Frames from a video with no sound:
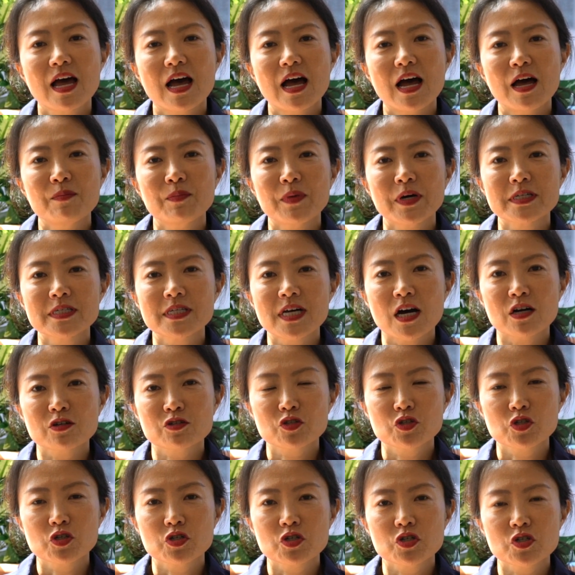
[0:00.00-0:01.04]
And my
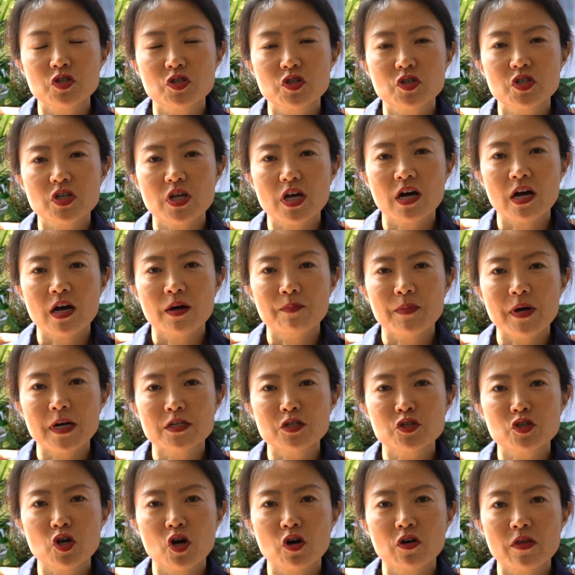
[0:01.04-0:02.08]
doctors I
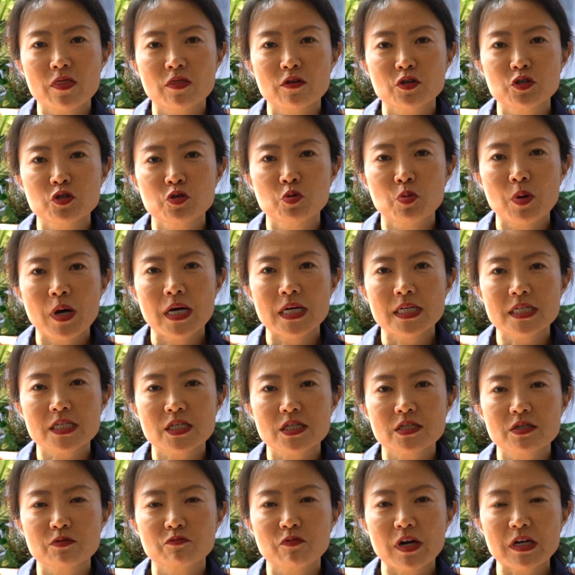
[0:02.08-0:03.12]
saw in the
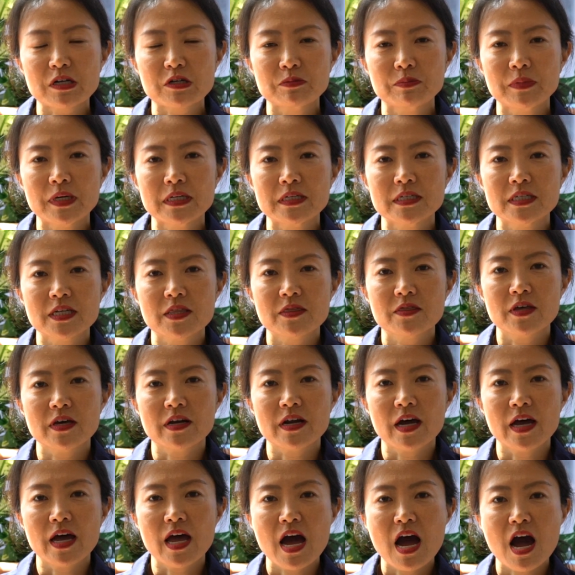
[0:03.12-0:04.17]
US recommended
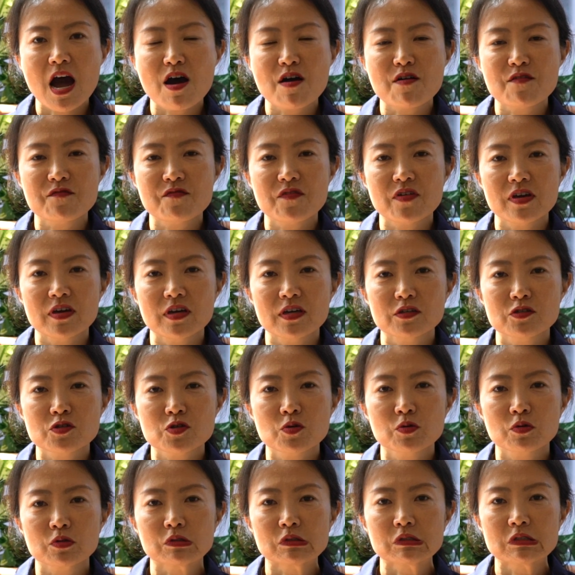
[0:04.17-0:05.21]
that I have a
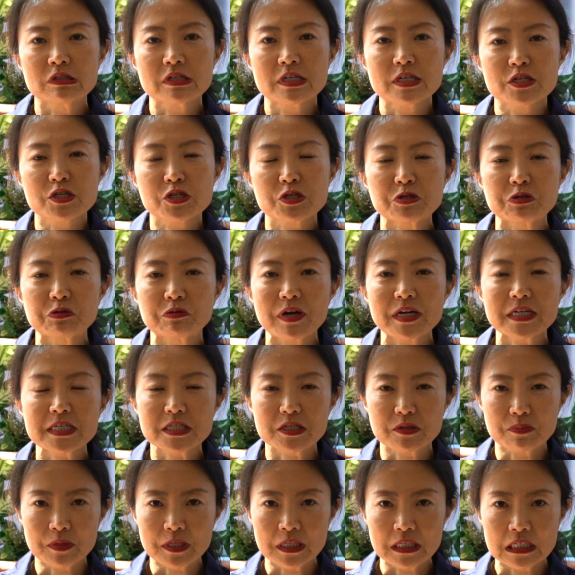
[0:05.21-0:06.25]
total
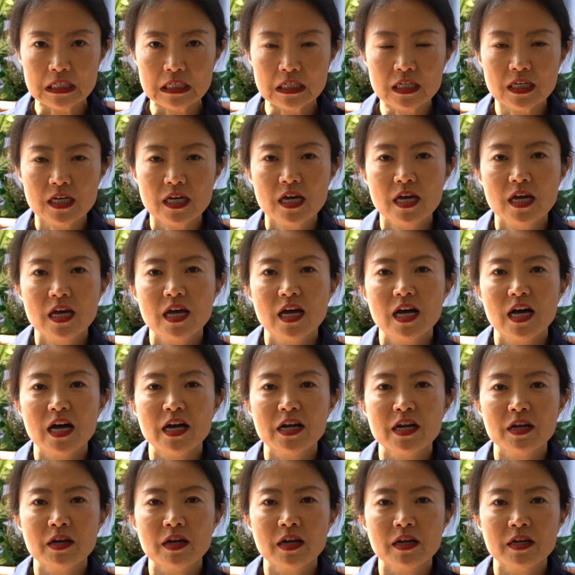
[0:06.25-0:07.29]
hysterectomy.
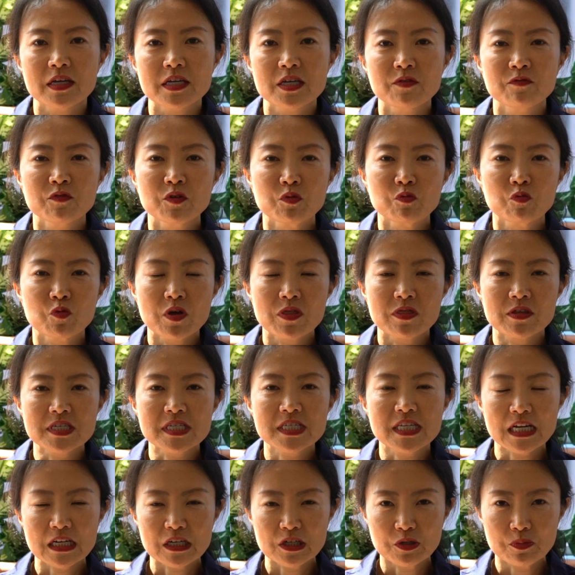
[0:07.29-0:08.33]
And even with a
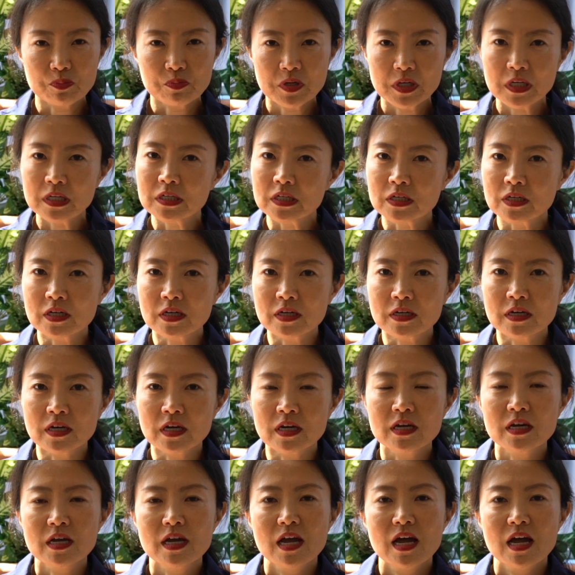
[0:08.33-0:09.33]
second opinion,